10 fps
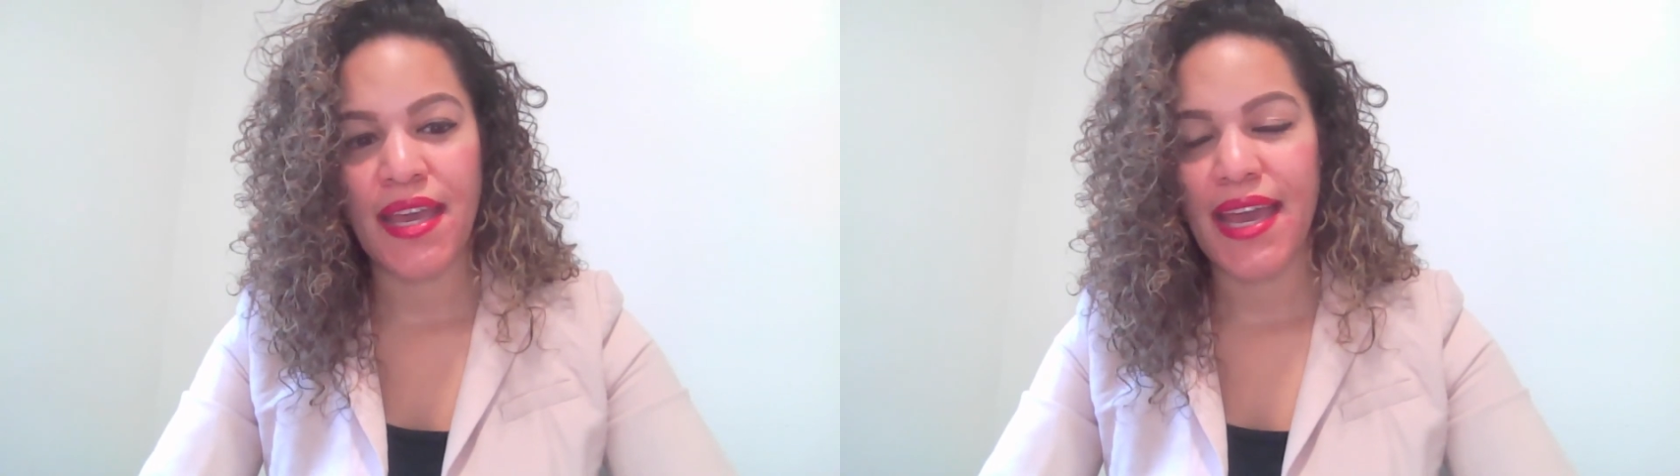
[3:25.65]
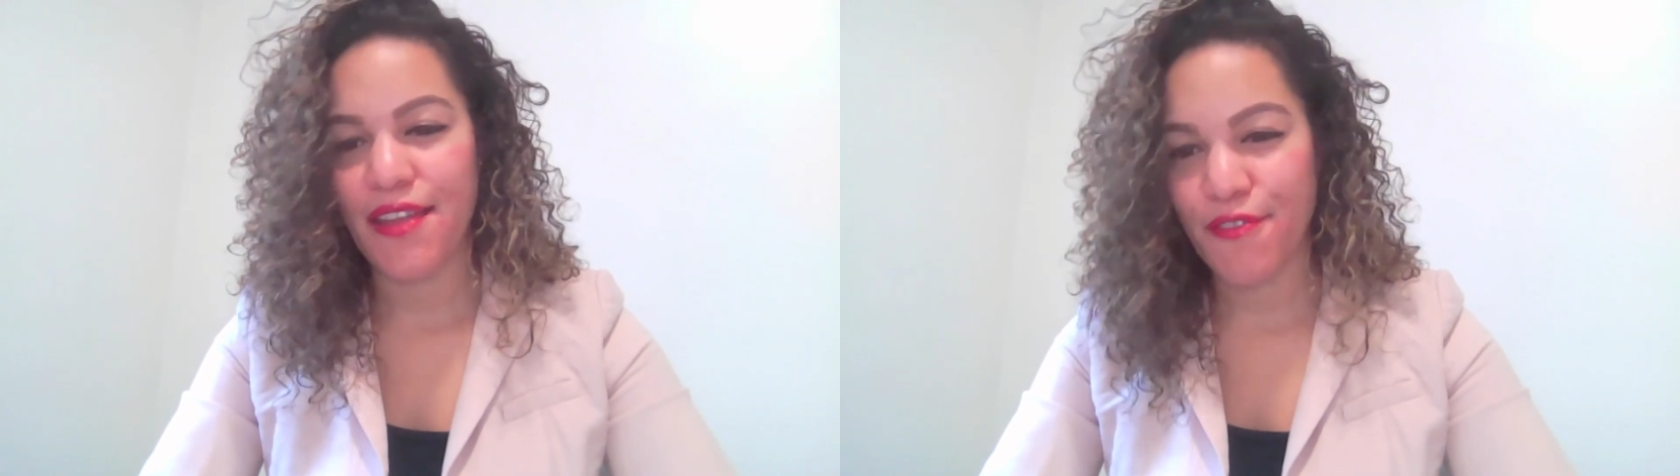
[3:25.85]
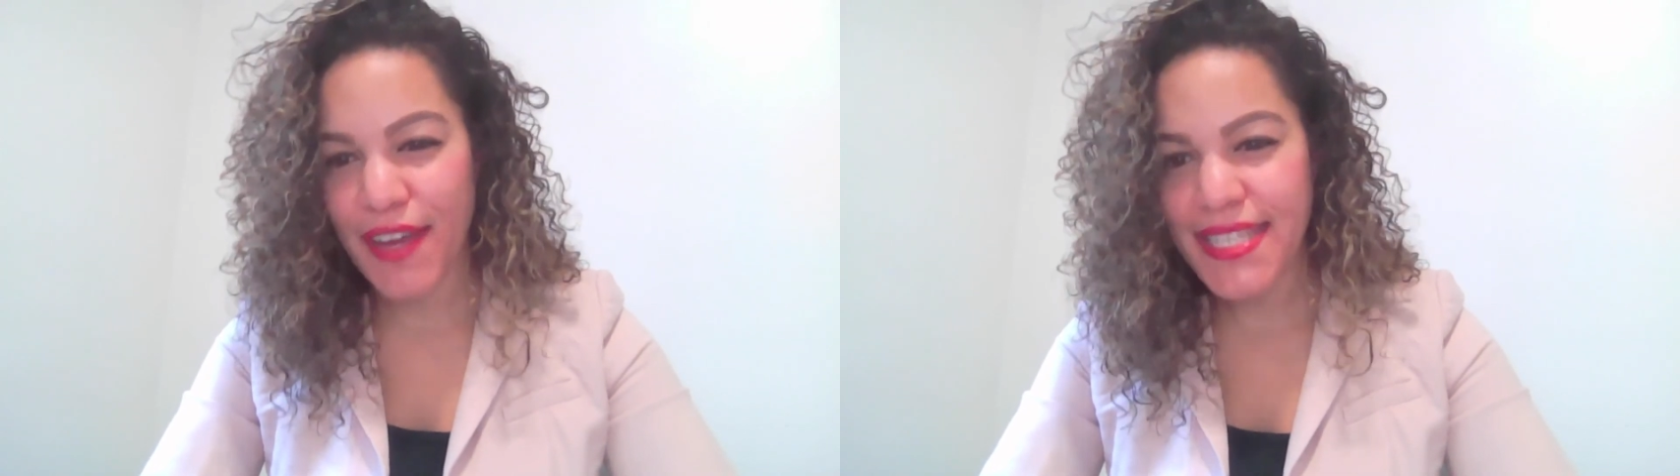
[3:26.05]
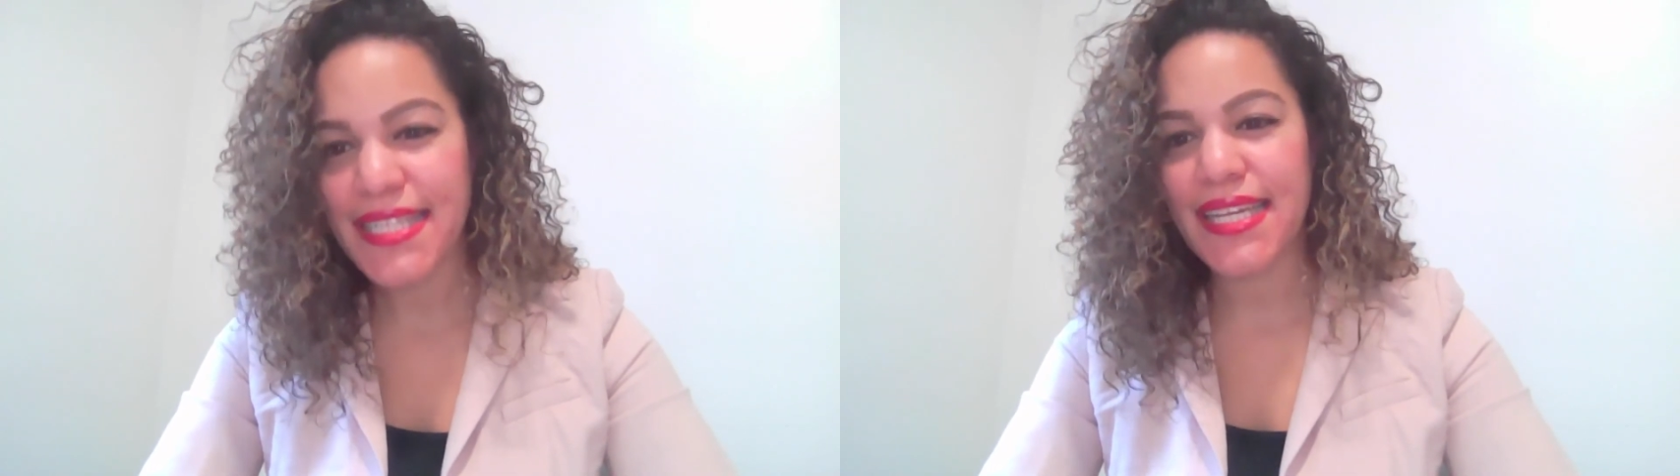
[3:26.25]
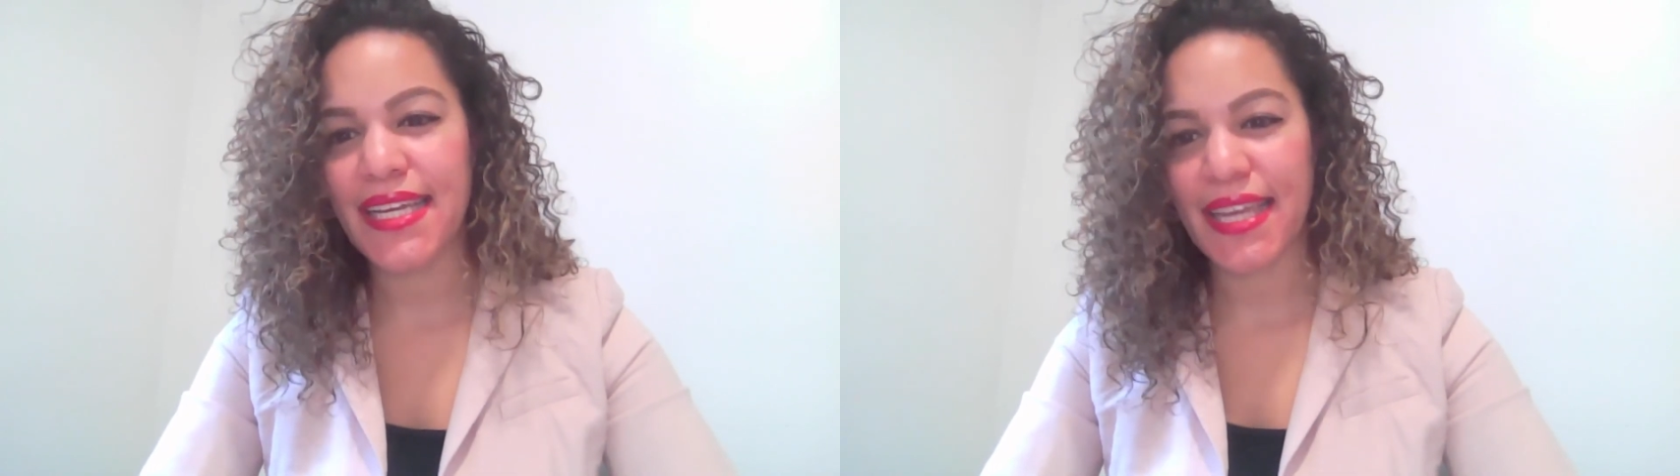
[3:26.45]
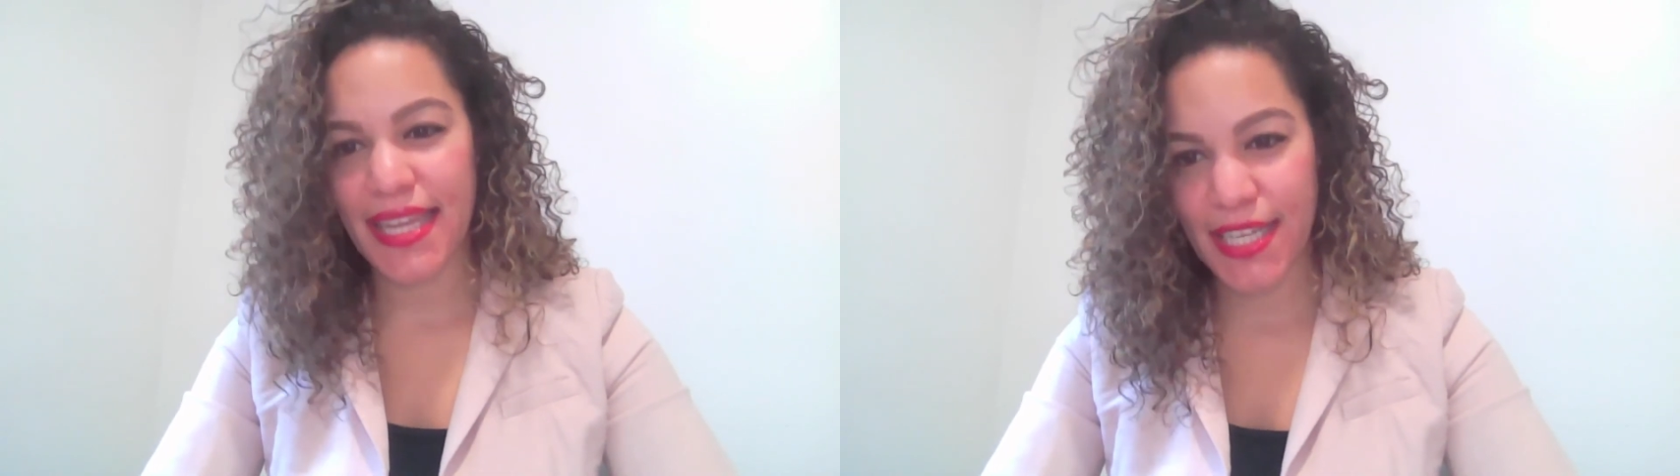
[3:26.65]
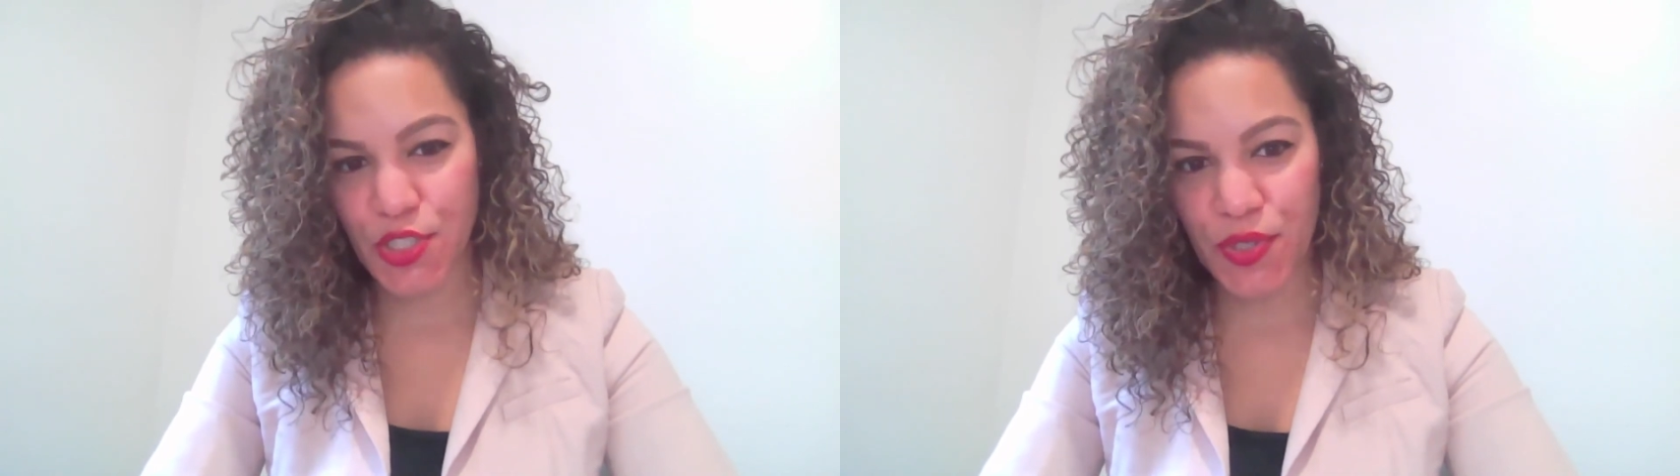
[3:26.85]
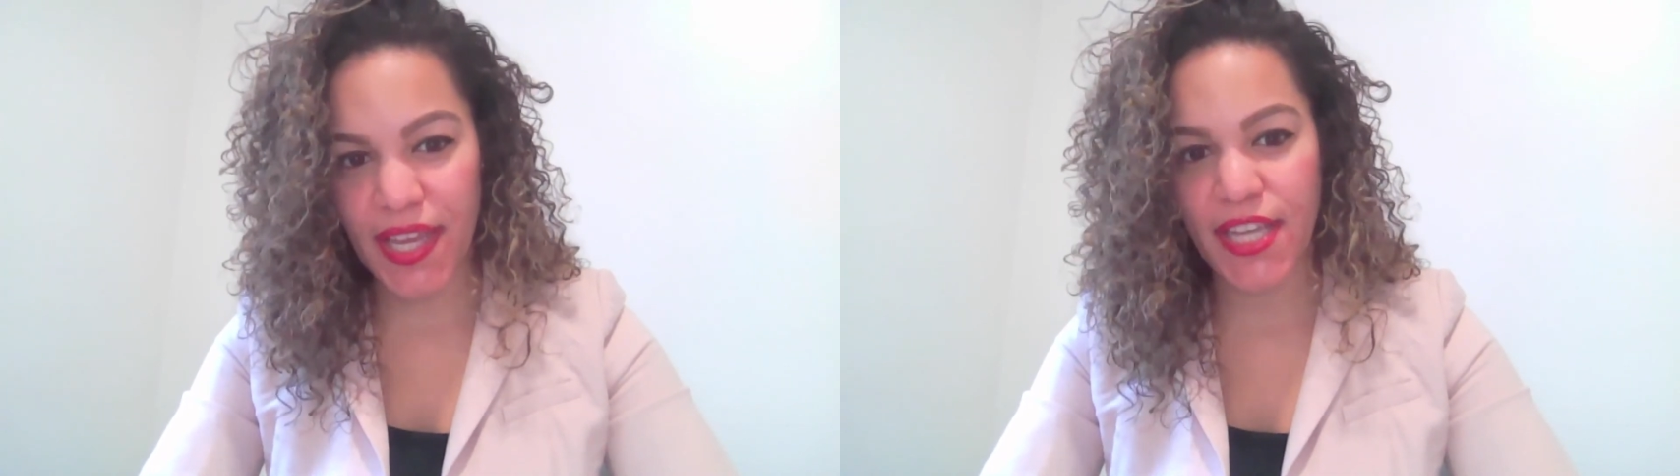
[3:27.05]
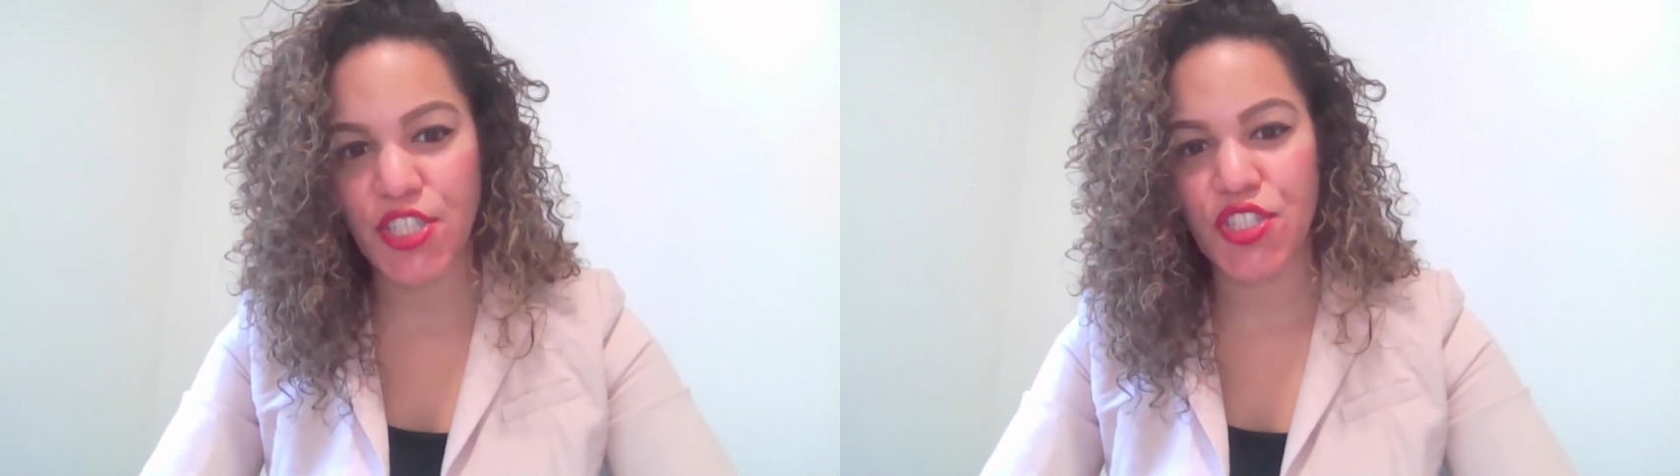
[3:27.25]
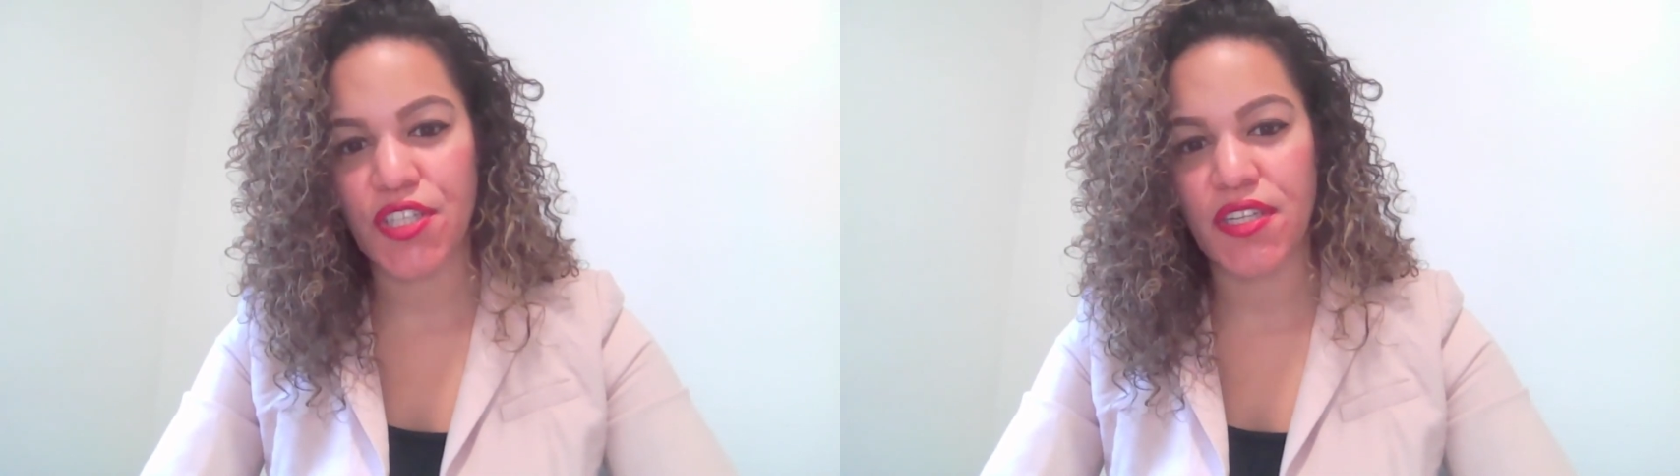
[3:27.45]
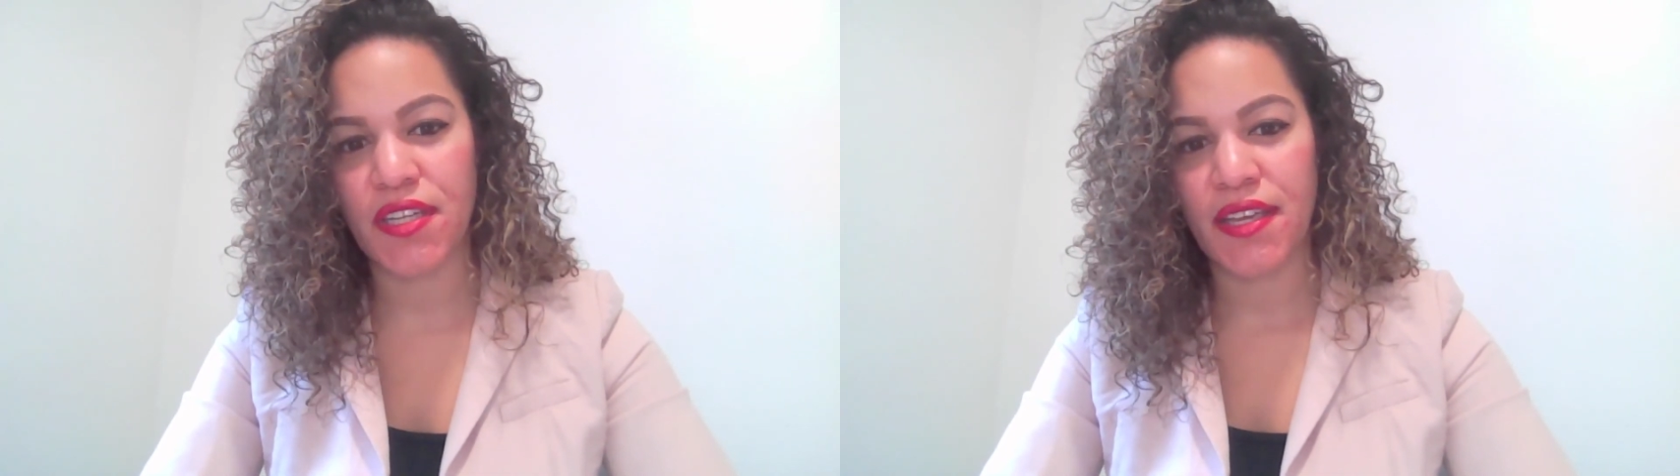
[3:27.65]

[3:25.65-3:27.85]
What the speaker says: investing in education,